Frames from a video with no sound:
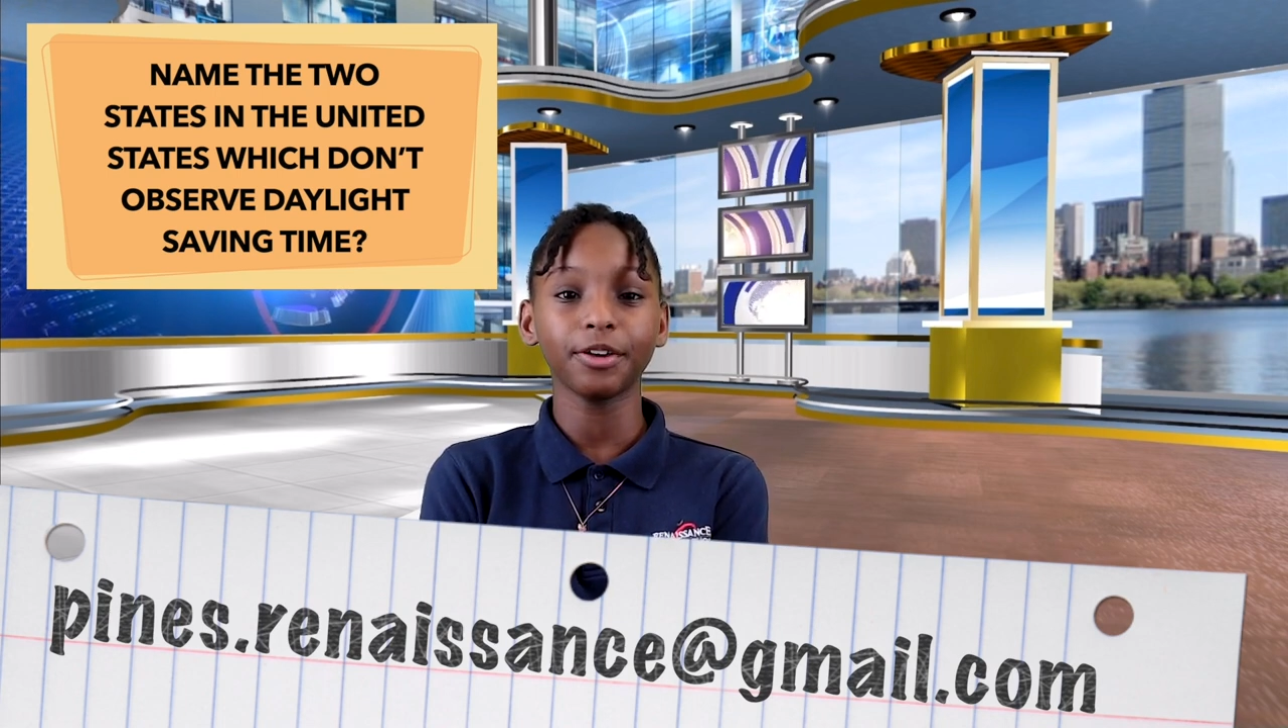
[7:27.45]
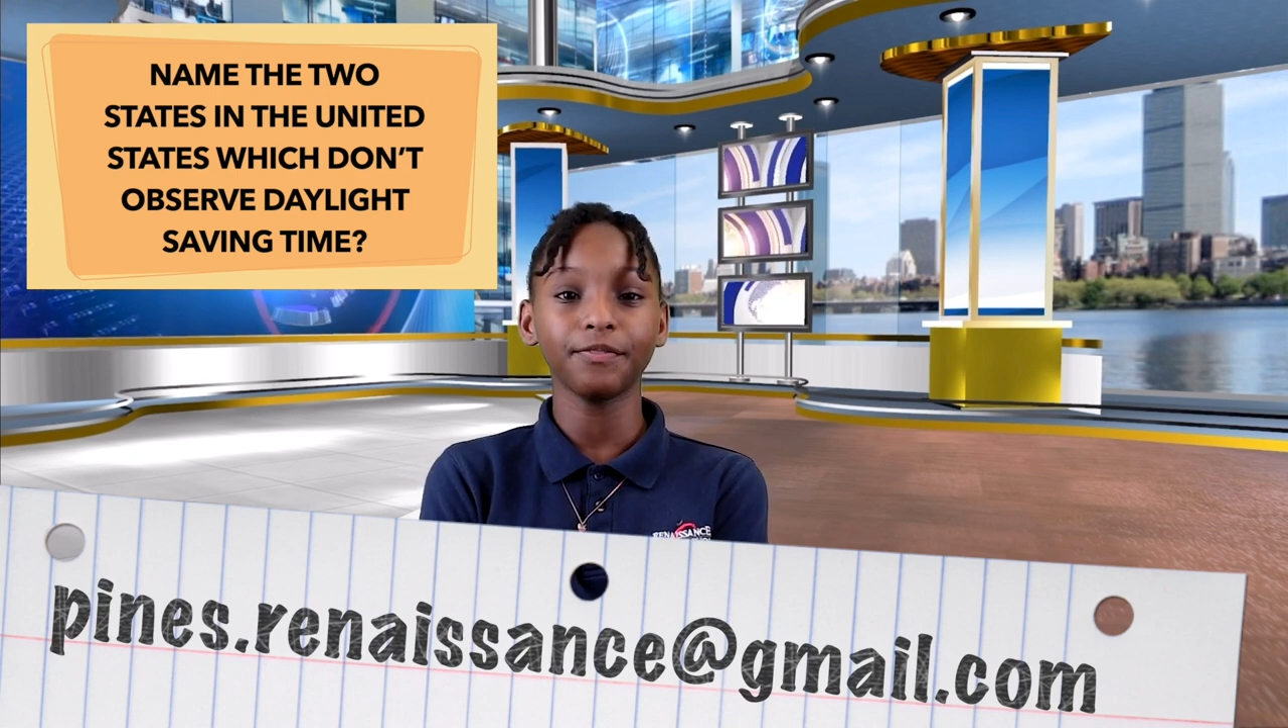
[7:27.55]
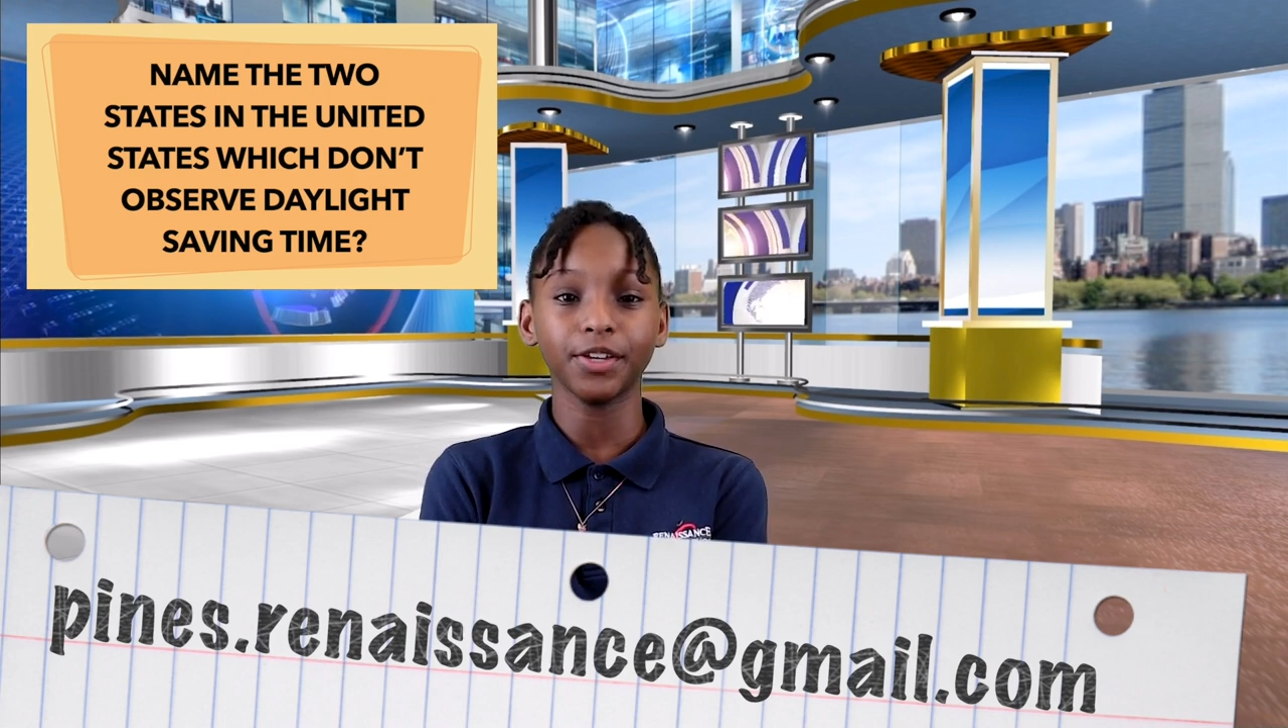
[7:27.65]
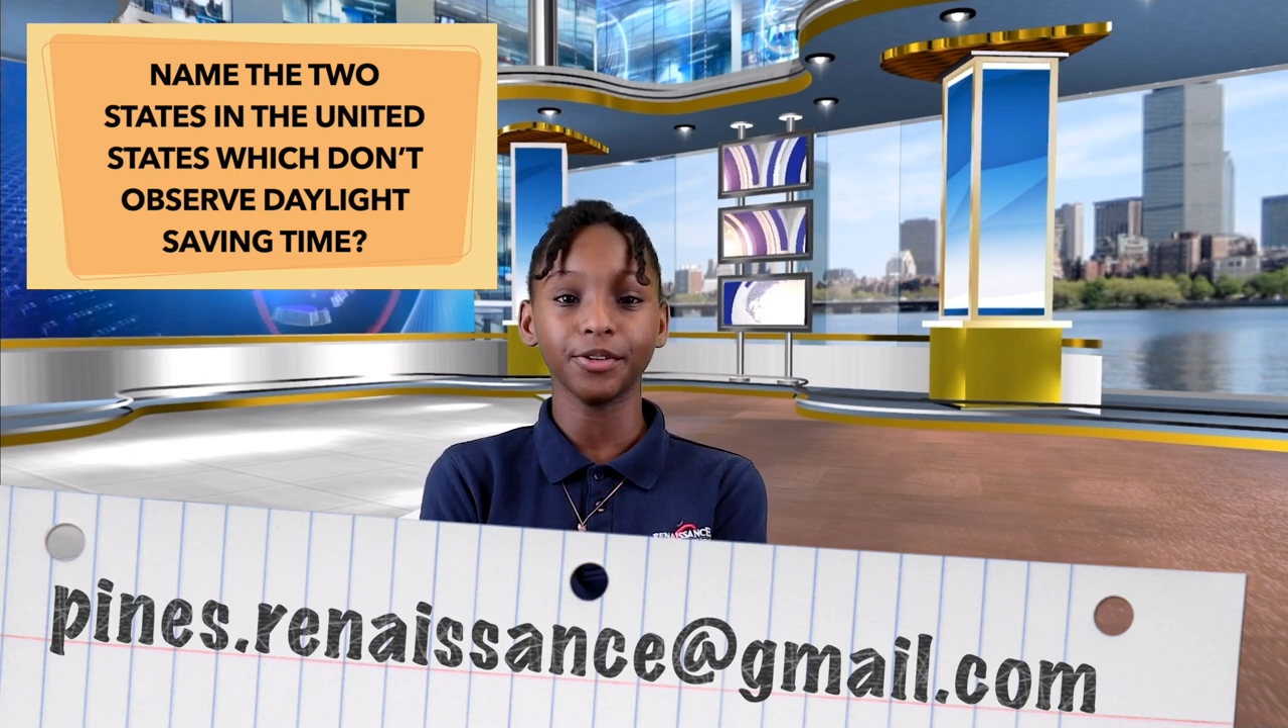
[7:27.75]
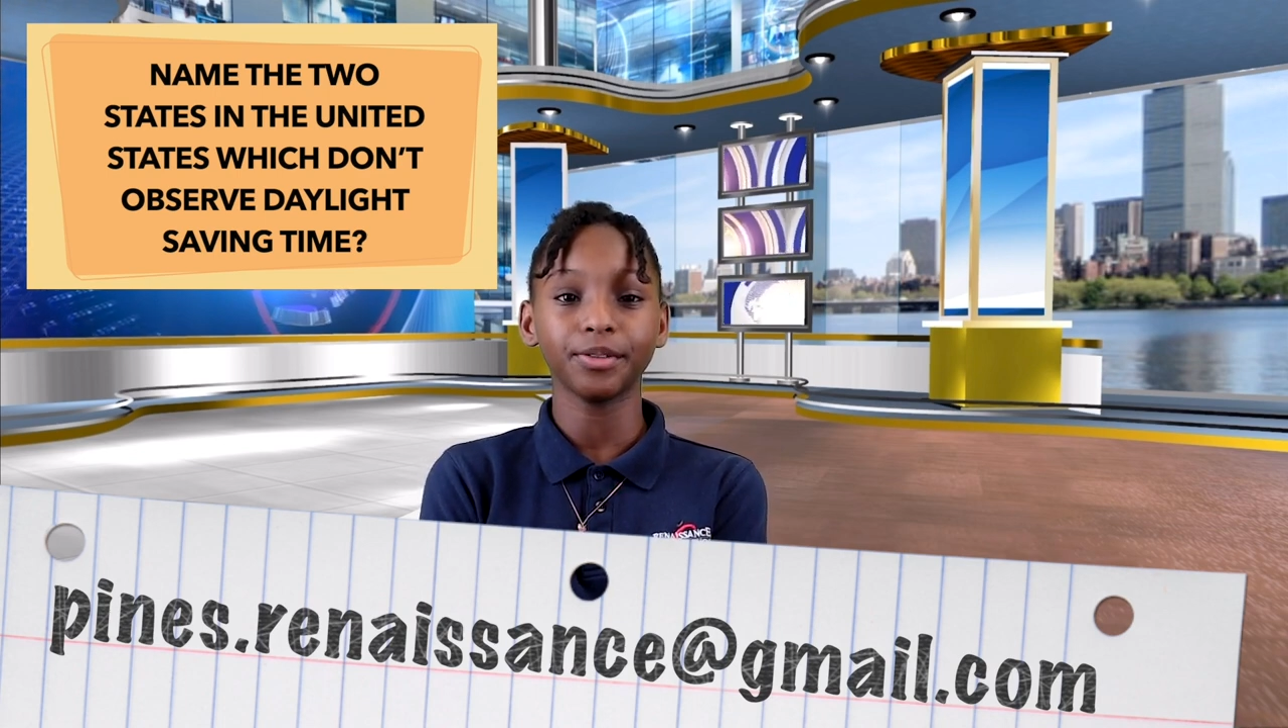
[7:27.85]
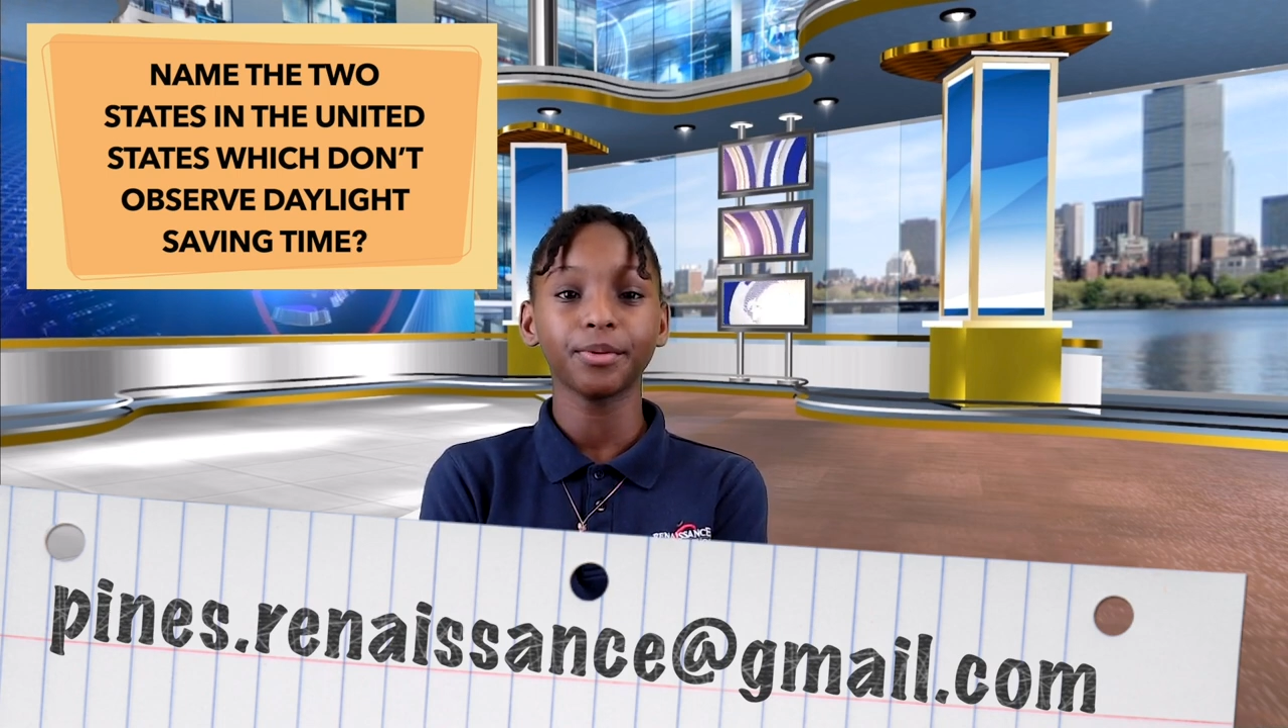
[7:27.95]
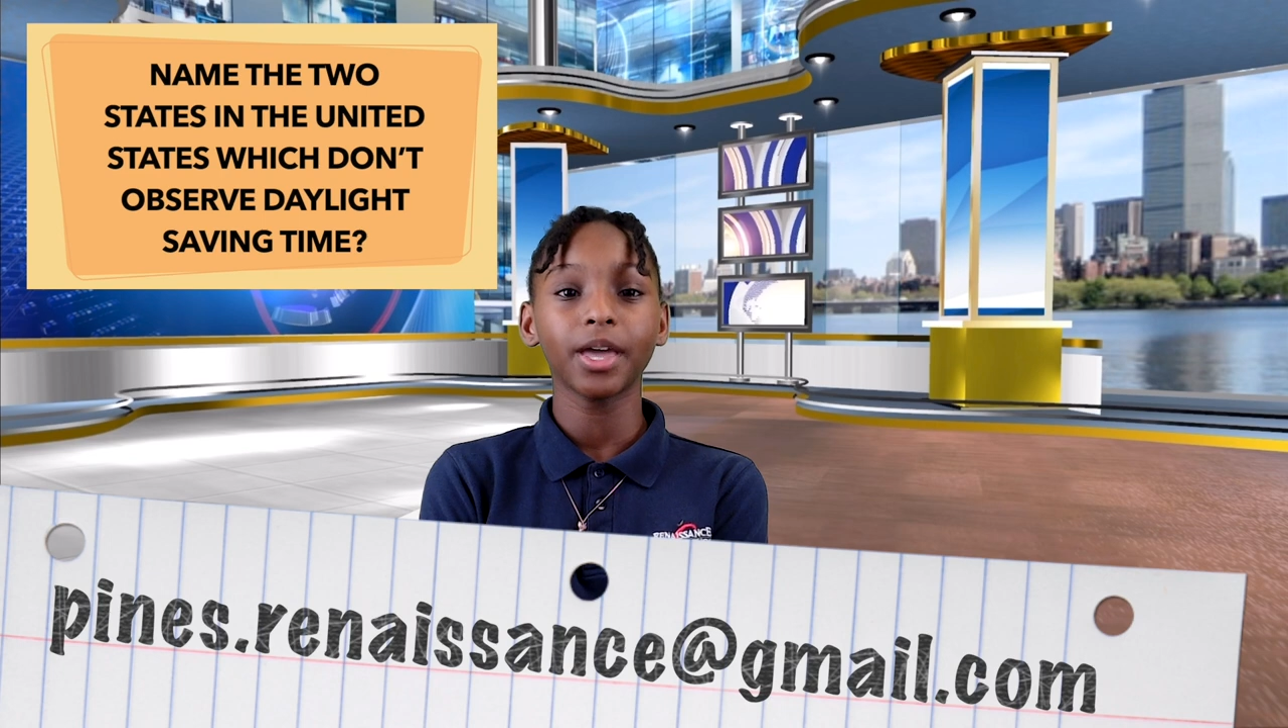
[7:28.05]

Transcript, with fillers: reviewed.